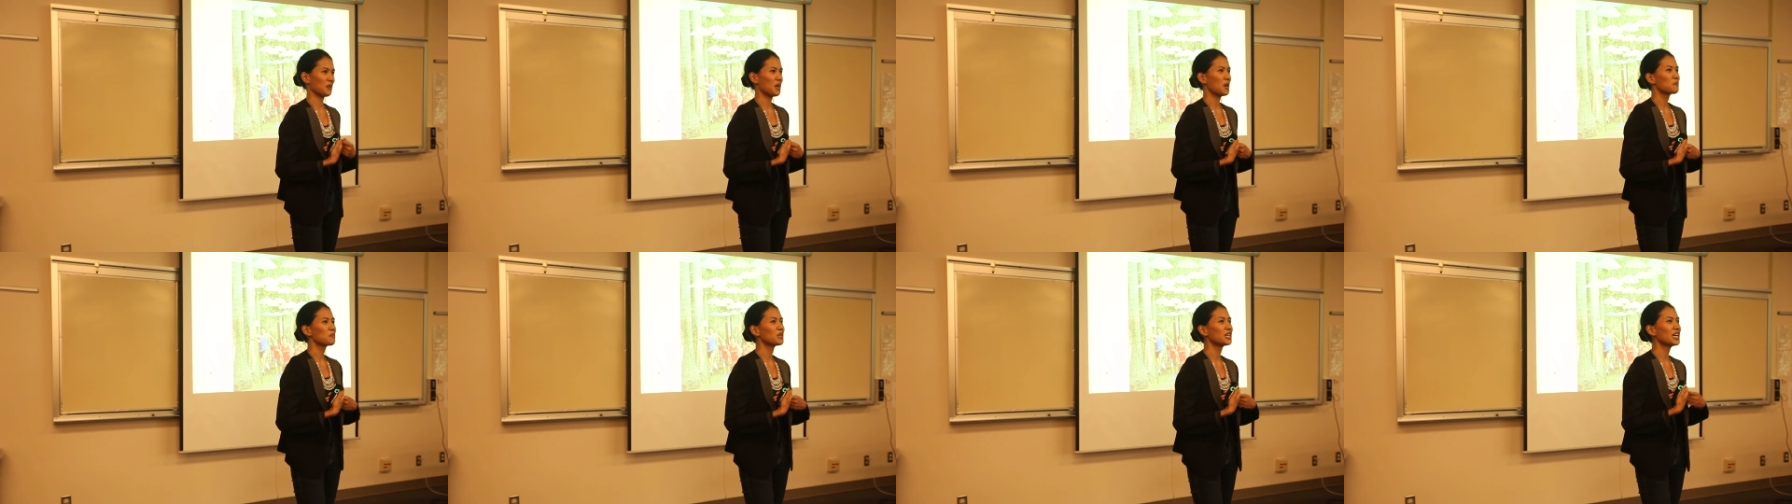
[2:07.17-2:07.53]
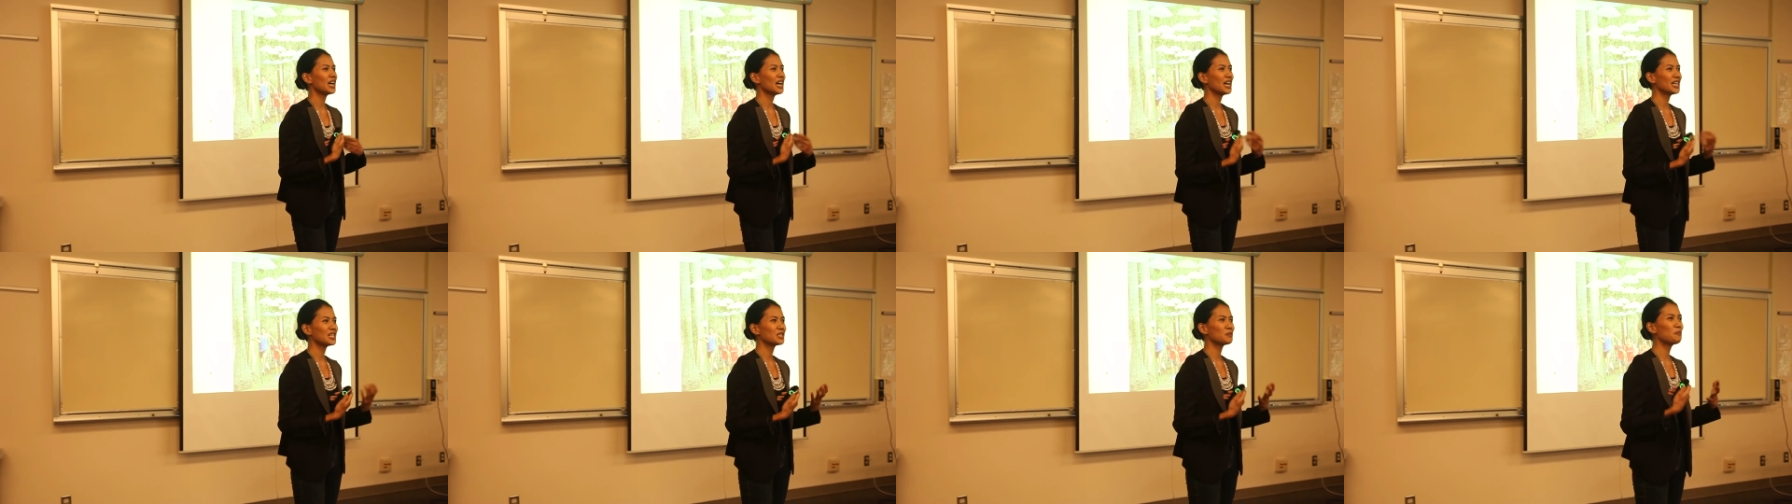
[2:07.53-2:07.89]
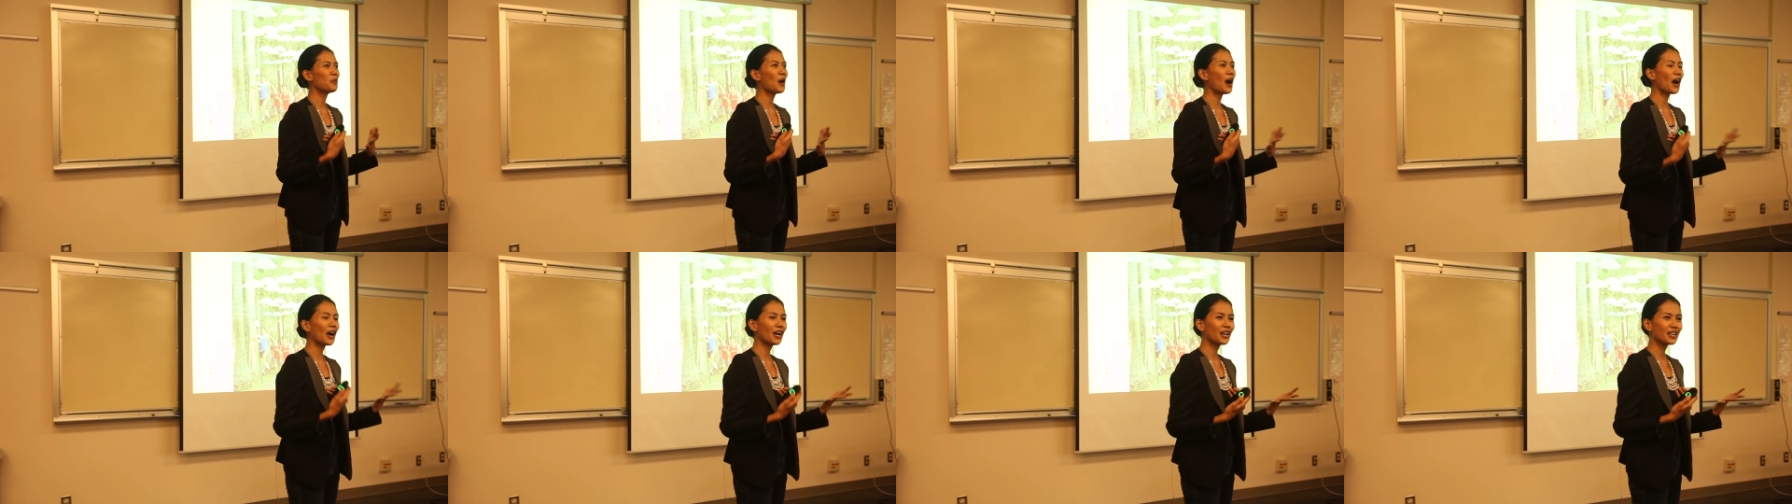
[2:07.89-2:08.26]
because
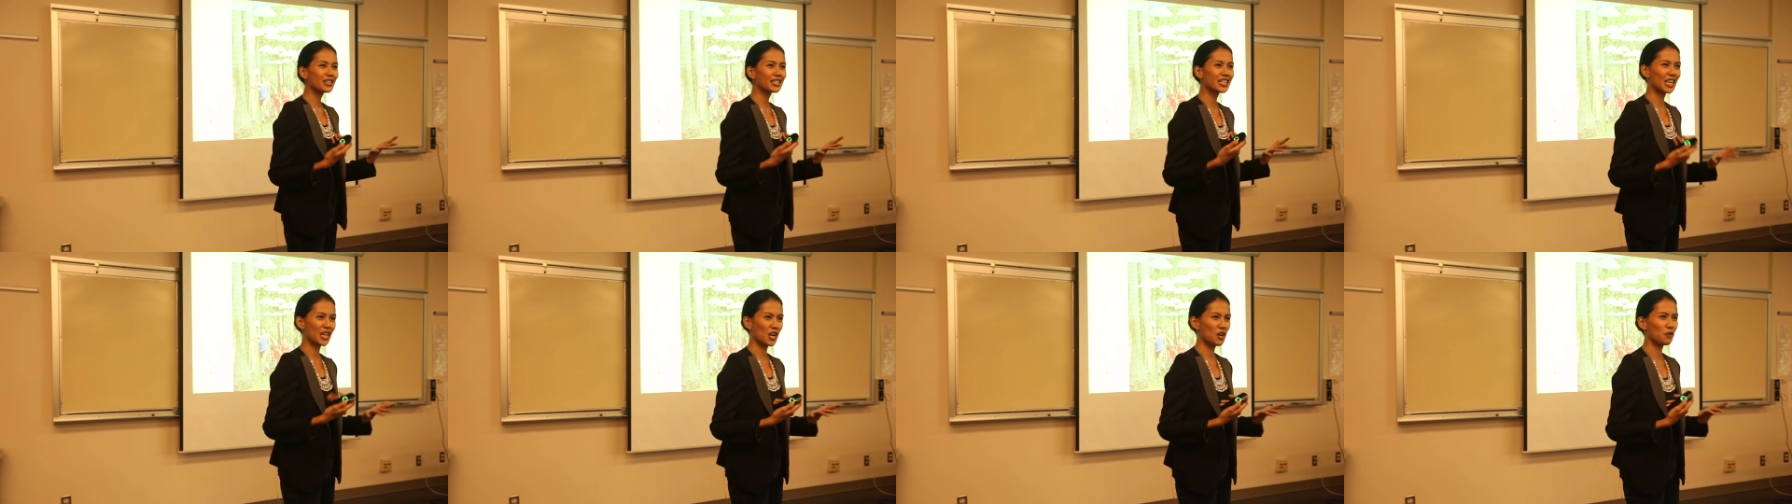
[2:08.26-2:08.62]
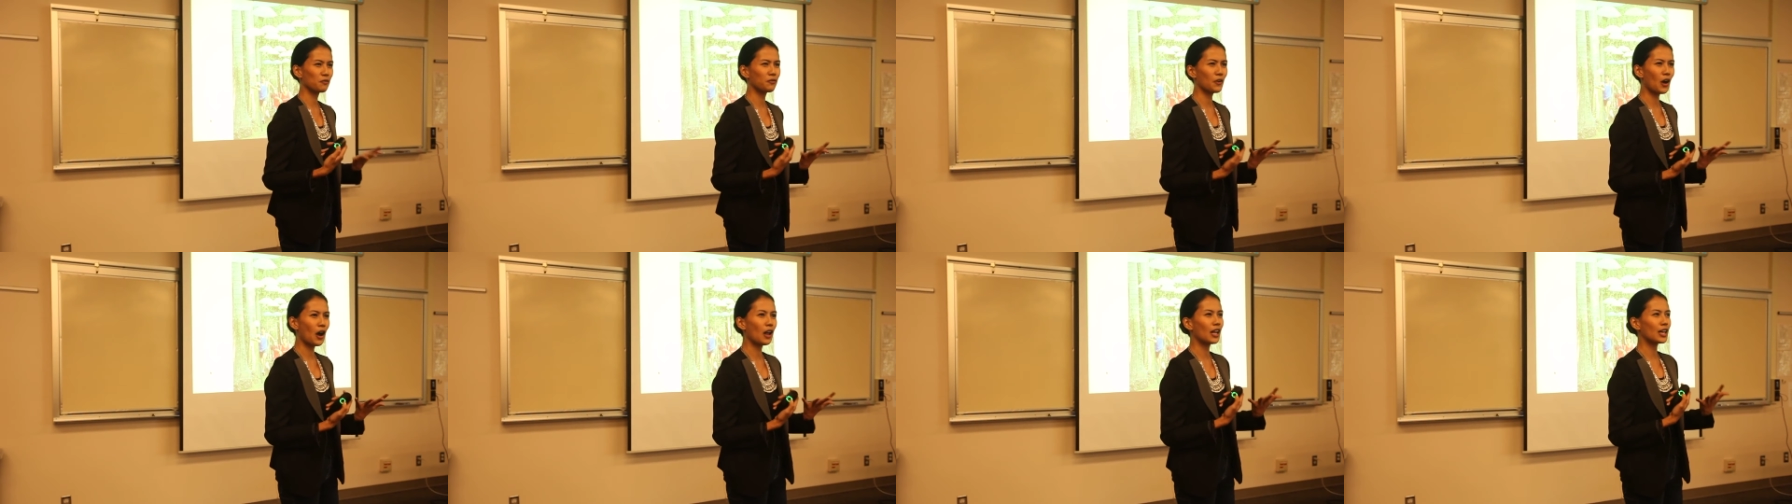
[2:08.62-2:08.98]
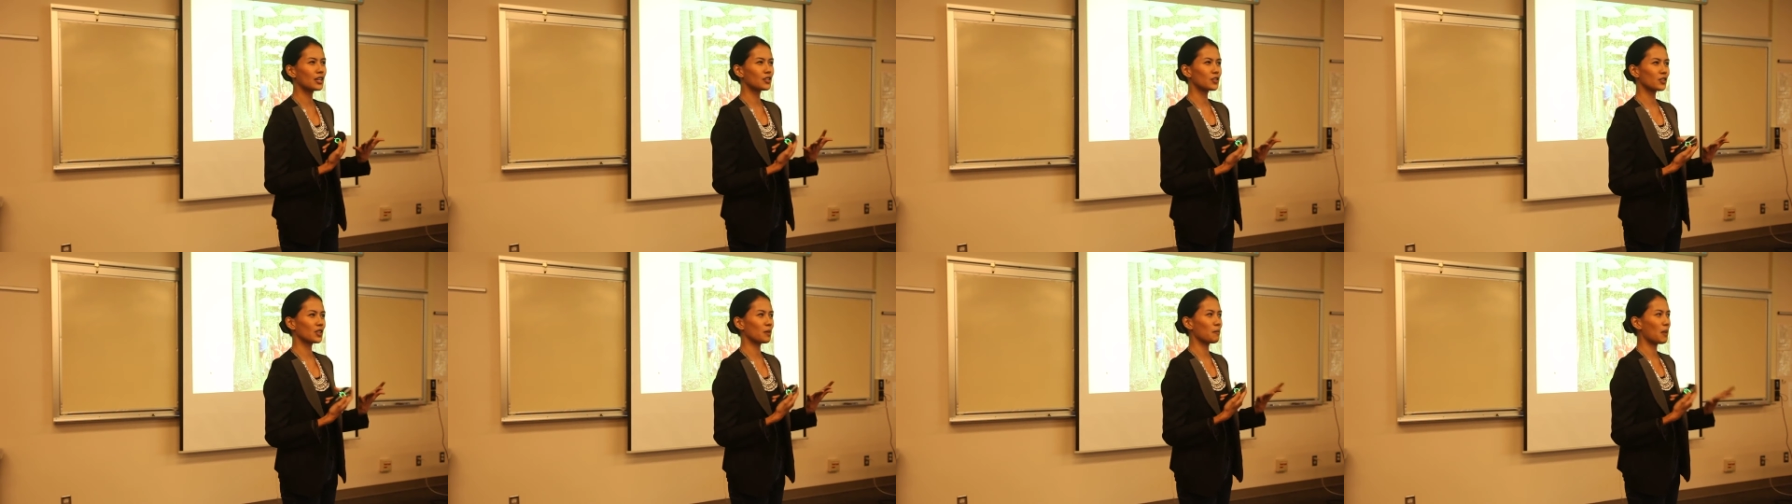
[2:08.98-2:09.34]
parks here fall
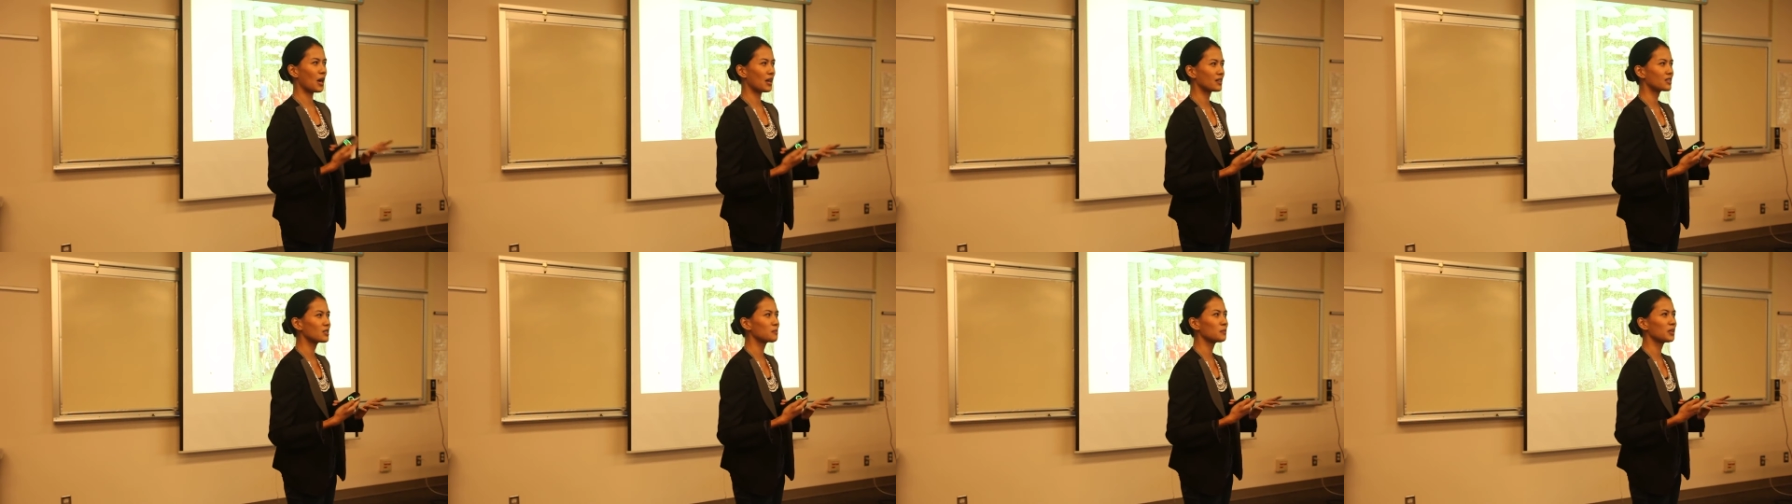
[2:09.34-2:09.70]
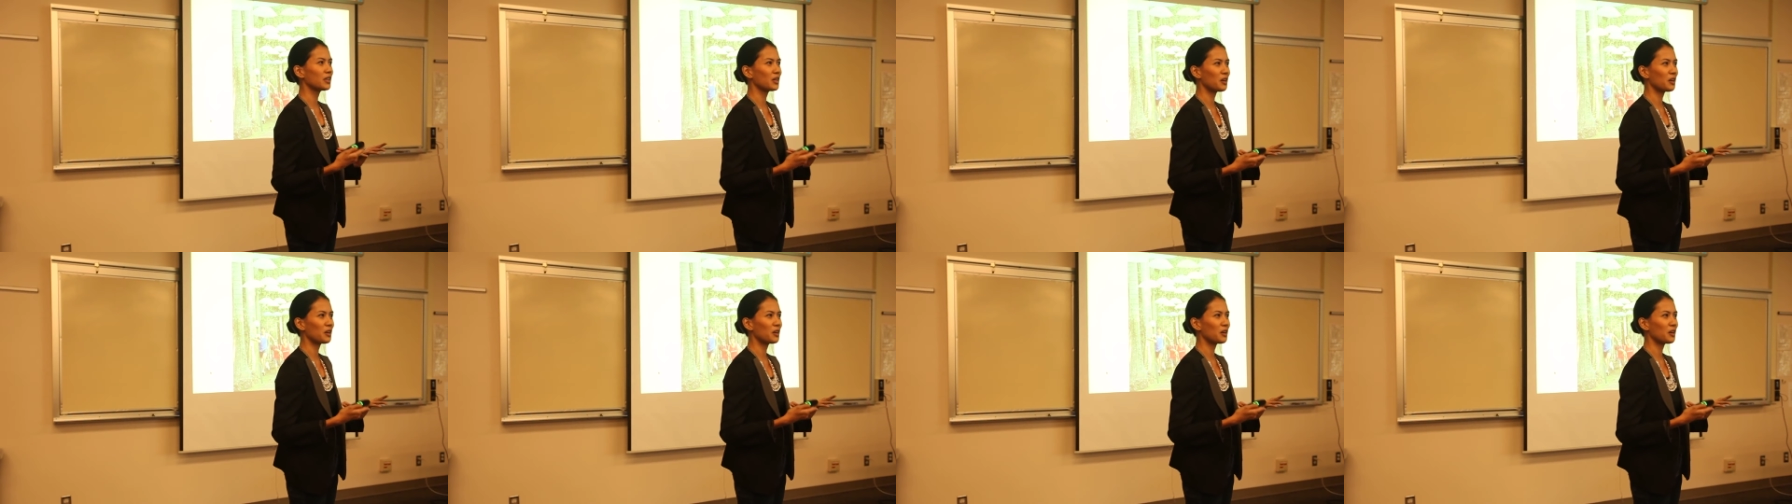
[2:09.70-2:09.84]
under the management